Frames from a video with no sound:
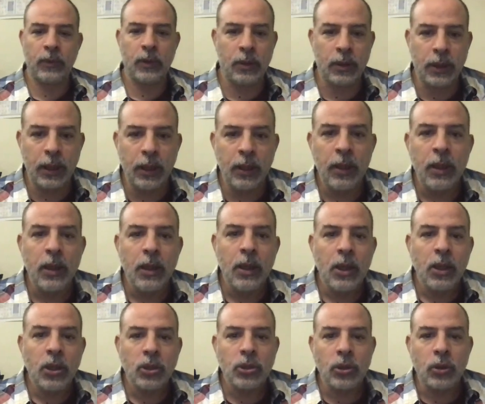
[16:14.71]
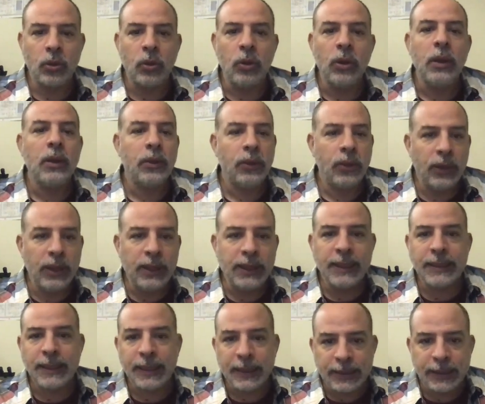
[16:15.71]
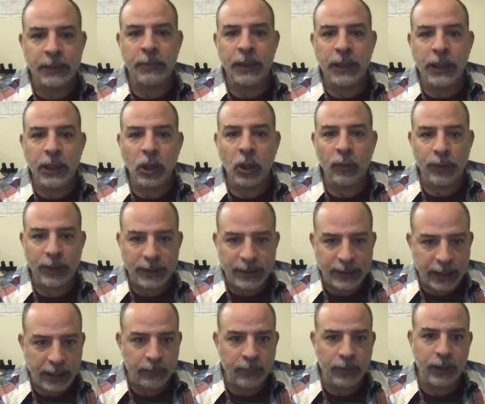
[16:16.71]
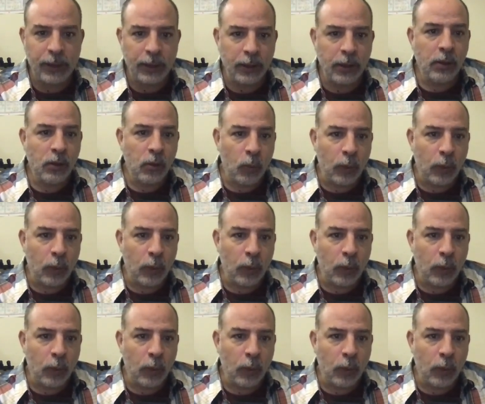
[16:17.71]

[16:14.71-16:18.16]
Okay, so this is a summary of the same thing.